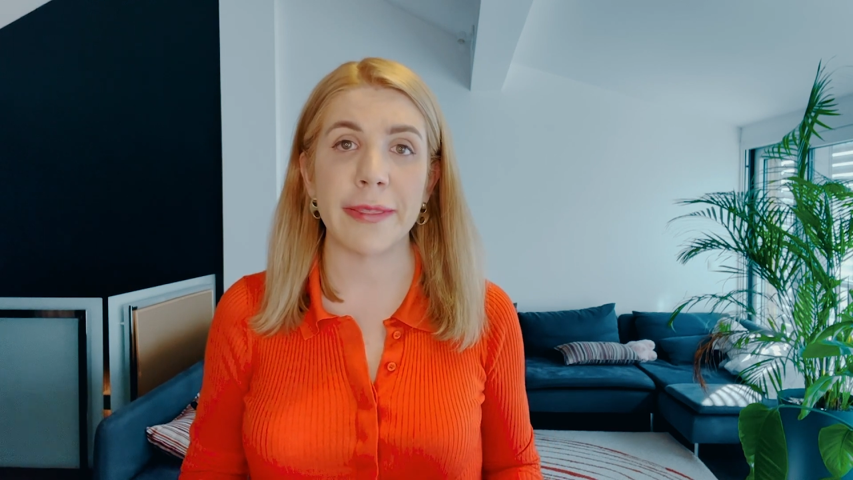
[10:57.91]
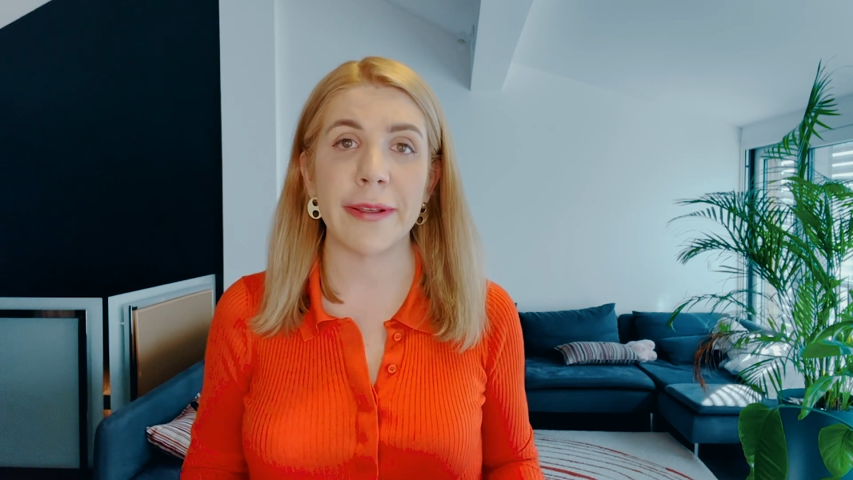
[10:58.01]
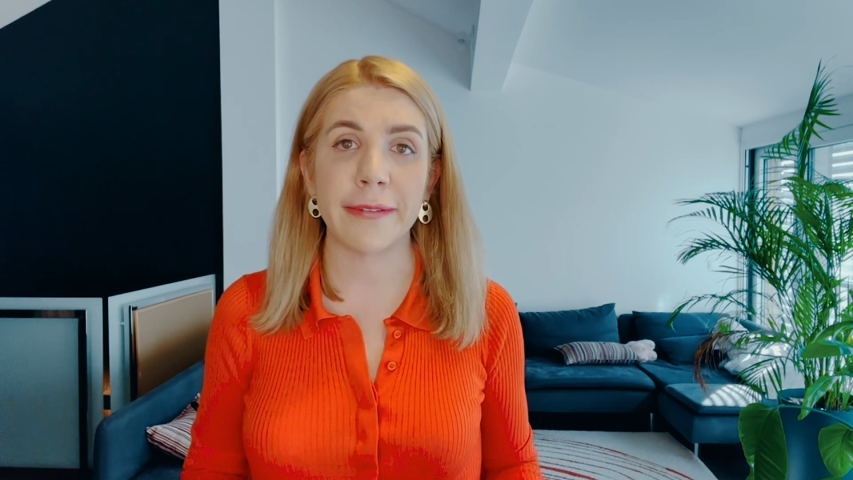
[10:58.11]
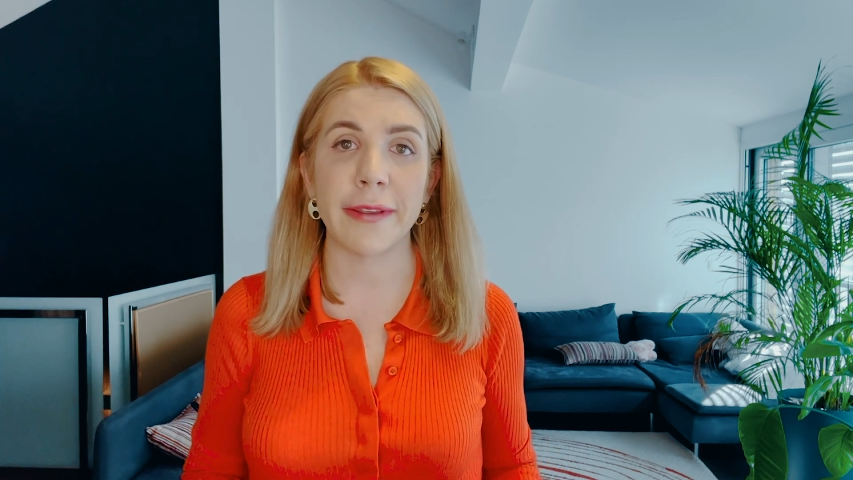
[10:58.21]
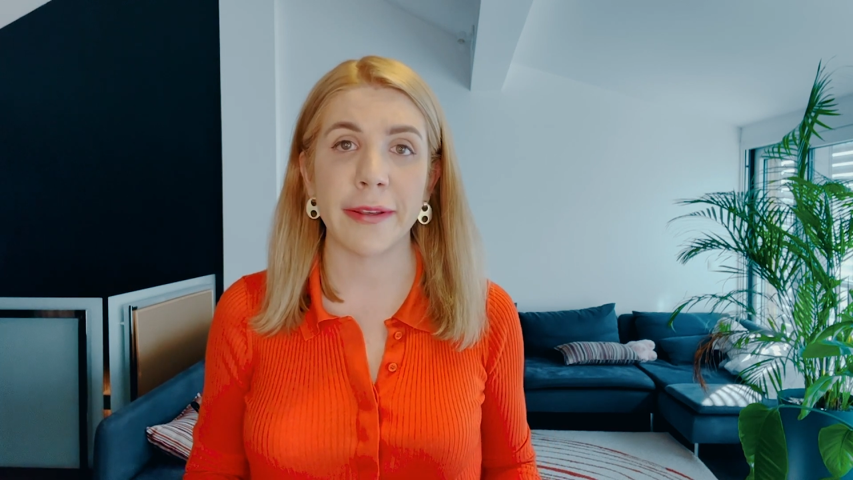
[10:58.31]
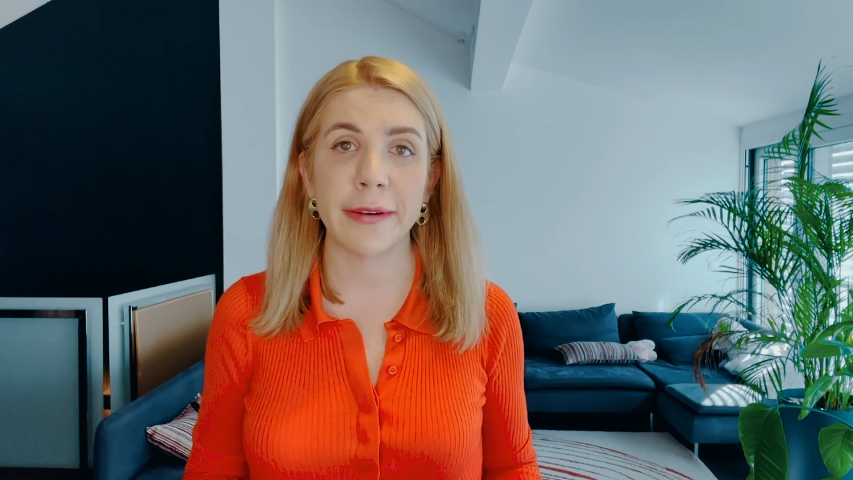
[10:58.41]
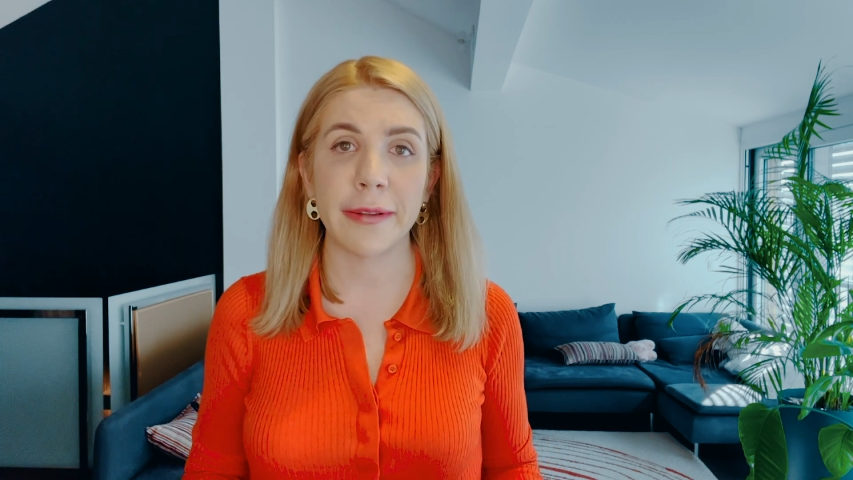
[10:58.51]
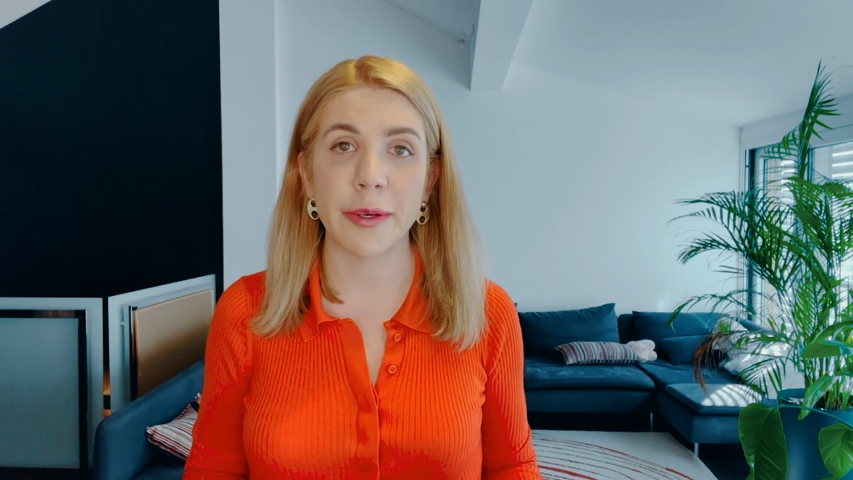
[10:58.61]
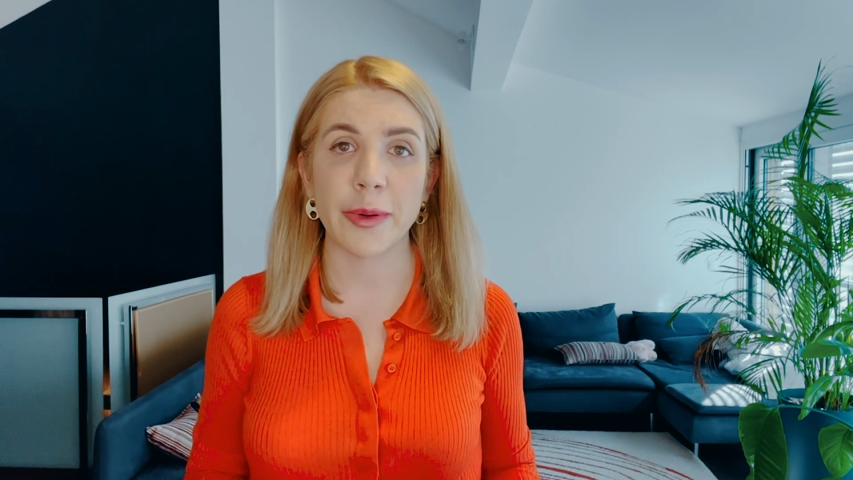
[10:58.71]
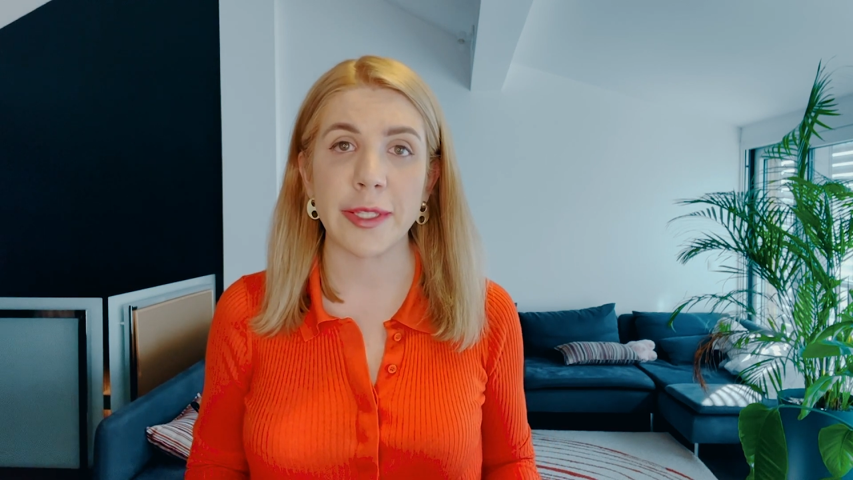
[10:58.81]
nothing
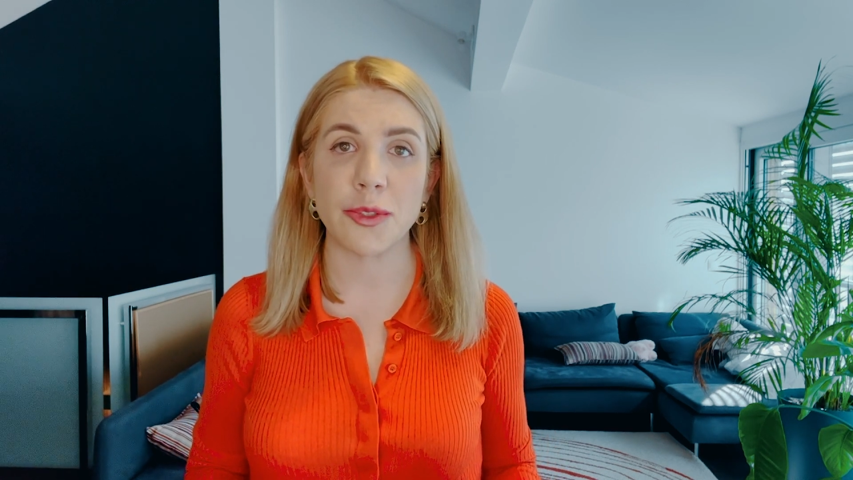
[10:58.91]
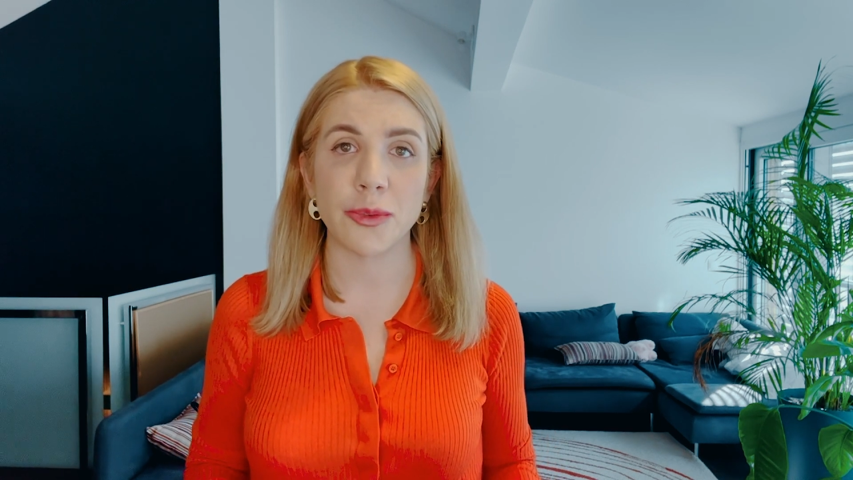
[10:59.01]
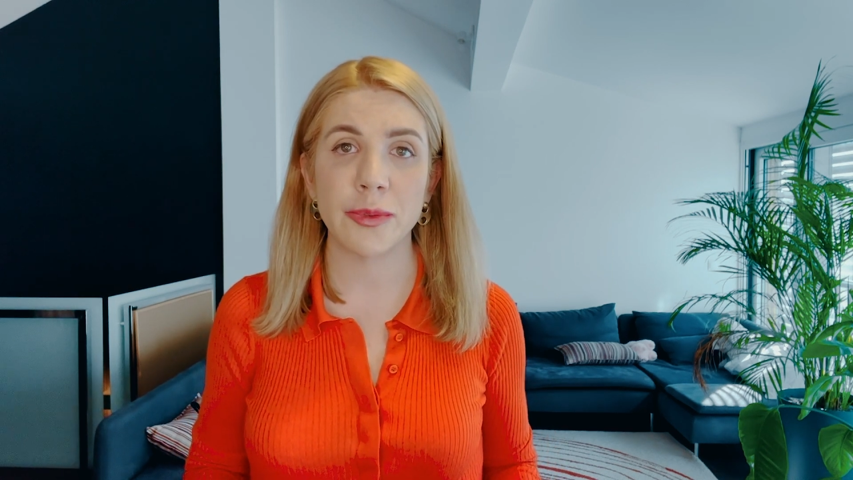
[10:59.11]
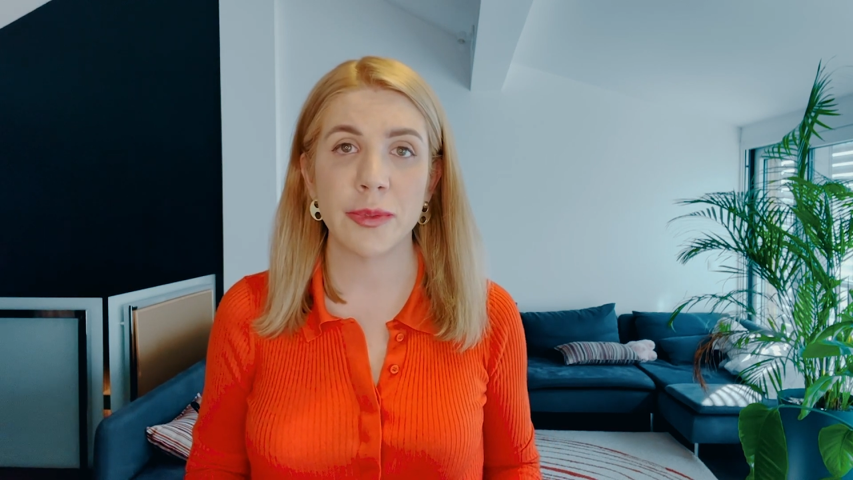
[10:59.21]
you can do.